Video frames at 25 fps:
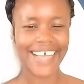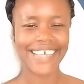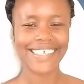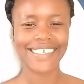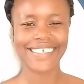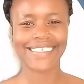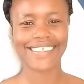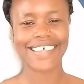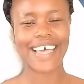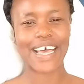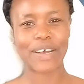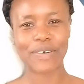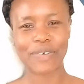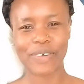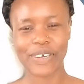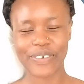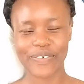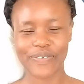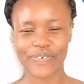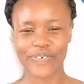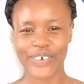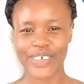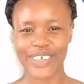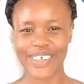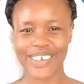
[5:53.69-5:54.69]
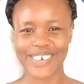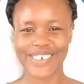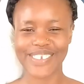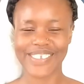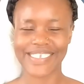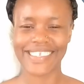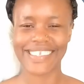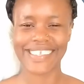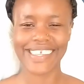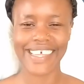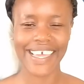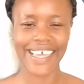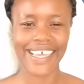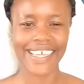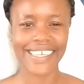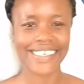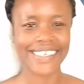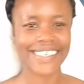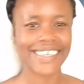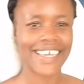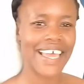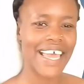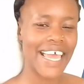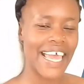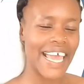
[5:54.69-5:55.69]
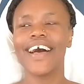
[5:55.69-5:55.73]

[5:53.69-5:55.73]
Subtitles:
I just can't wait for you to see it.